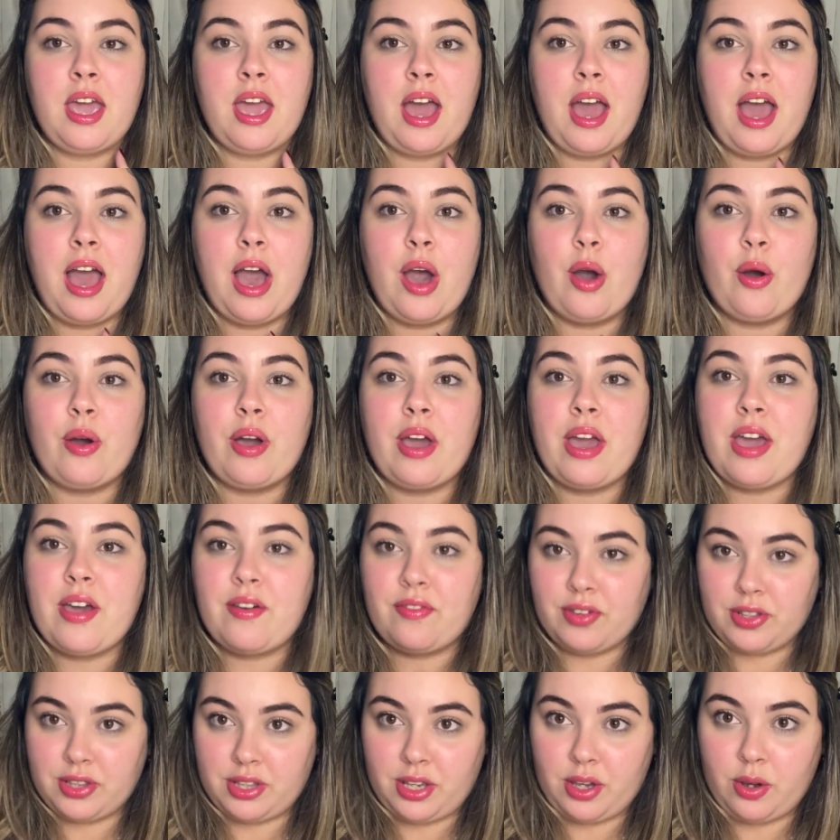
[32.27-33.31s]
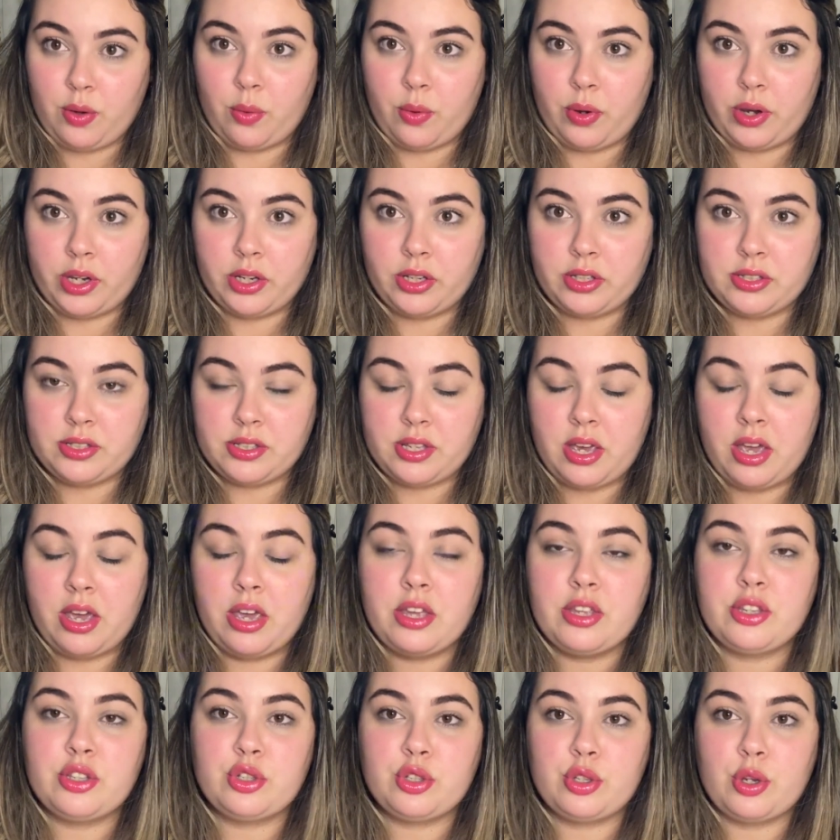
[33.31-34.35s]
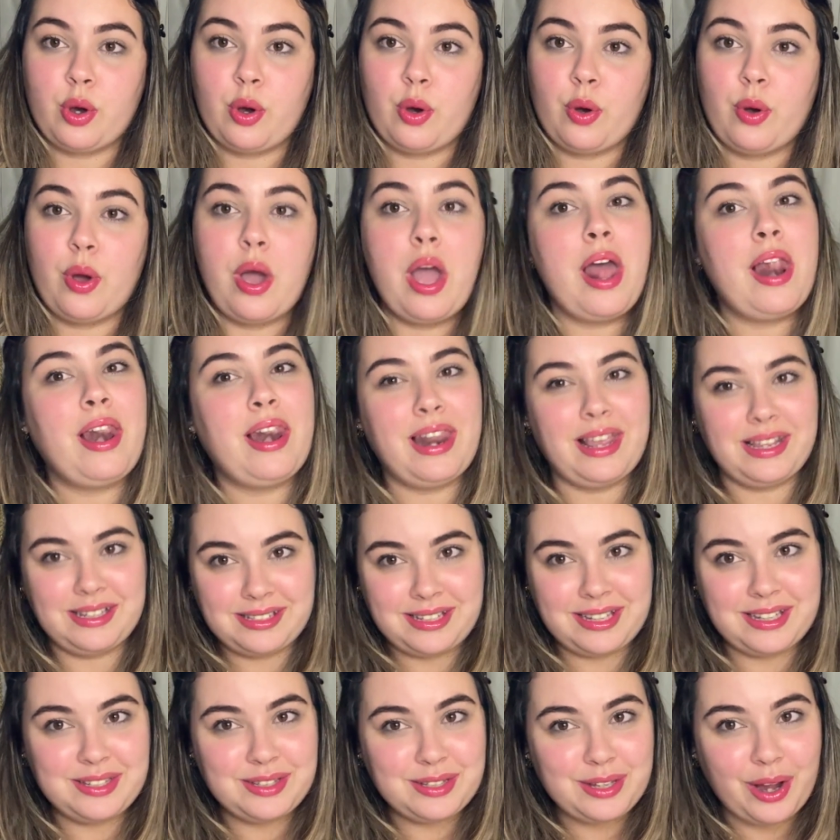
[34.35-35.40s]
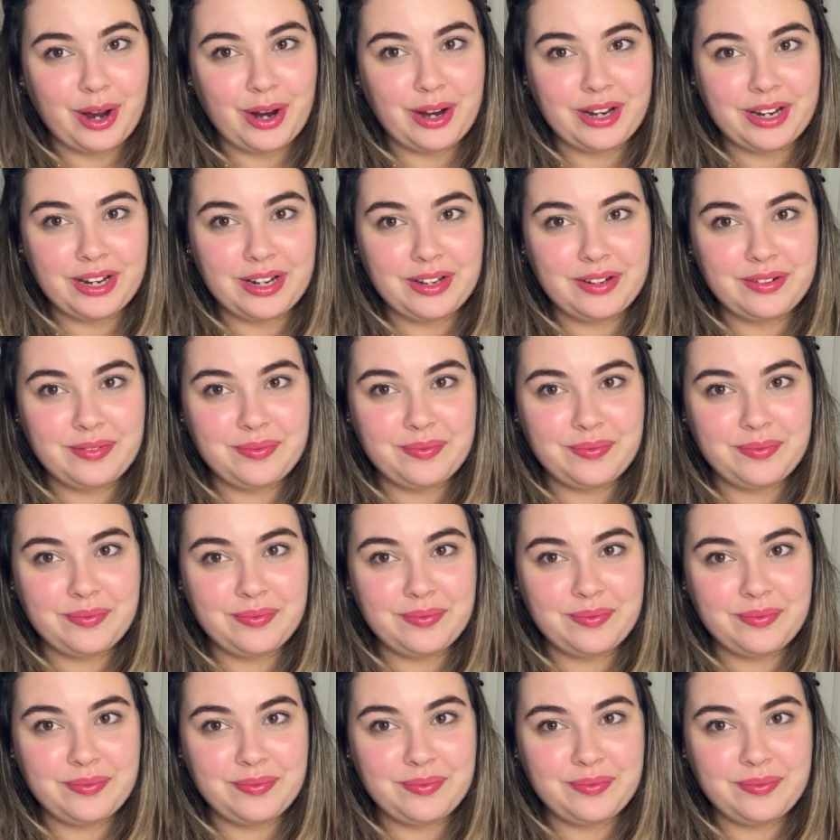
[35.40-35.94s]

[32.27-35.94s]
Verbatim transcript: how everything works. So let's get started.